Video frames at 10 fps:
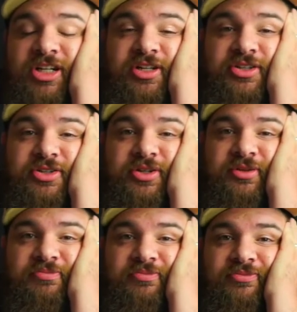I'm gonna do
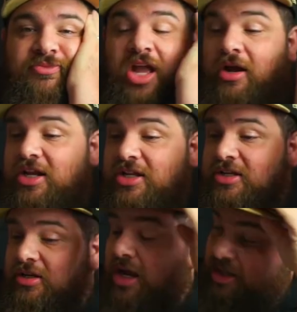it. I need
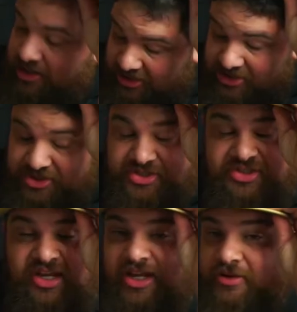to
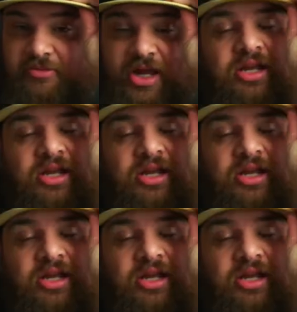just say it.